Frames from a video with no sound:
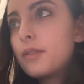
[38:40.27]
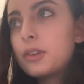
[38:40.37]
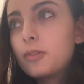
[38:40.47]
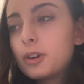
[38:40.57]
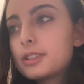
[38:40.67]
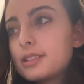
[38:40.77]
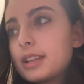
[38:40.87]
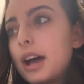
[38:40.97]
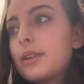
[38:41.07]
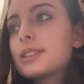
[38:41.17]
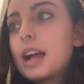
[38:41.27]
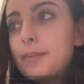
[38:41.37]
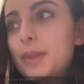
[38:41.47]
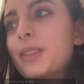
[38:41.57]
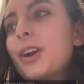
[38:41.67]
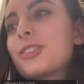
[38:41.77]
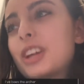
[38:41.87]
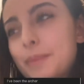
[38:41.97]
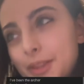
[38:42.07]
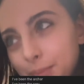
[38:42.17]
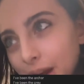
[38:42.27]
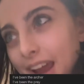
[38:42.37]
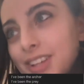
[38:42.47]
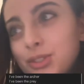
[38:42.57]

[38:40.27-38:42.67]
a few verses down, is I've been the archer, I've been the prey,